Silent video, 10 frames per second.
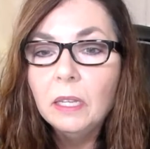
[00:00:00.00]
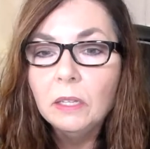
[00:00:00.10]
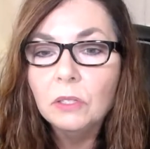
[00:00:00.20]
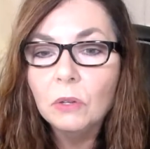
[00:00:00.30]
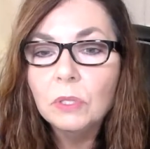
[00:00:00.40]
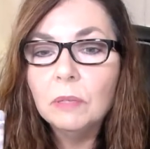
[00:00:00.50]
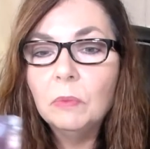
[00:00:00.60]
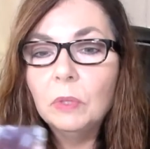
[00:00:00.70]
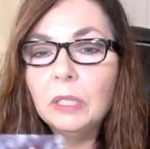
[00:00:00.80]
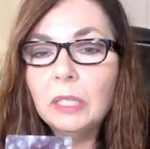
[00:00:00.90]
So some
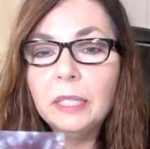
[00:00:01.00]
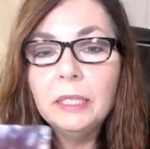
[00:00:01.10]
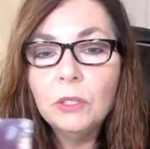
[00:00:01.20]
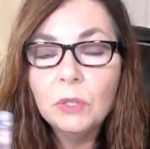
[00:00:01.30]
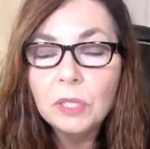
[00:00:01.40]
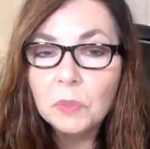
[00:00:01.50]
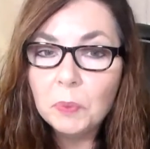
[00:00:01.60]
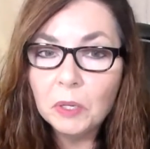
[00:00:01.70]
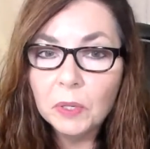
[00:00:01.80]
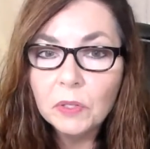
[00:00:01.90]
real kindred
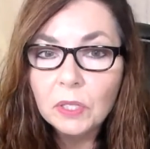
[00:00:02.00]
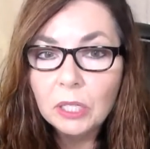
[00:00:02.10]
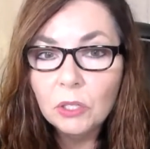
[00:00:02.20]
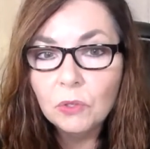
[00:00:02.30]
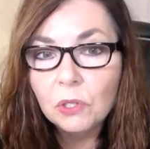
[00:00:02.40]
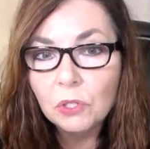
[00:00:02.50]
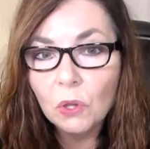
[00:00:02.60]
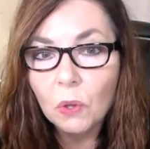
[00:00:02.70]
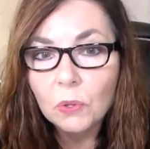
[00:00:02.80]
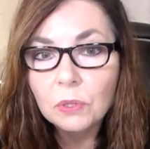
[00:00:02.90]
spirits, kindred
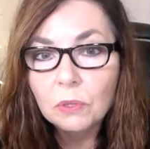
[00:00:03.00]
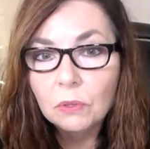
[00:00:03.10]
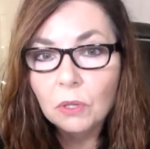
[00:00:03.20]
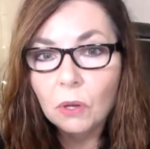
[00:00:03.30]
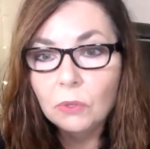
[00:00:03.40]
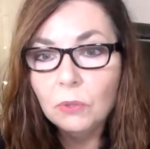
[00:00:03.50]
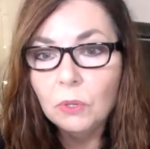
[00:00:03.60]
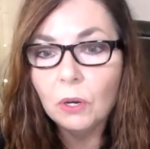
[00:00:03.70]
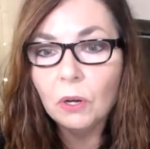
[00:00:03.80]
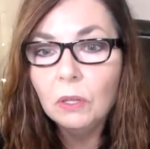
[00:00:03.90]
souls, go to
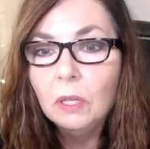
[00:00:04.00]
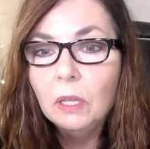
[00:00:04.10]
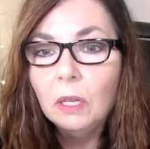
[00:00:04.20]
girl.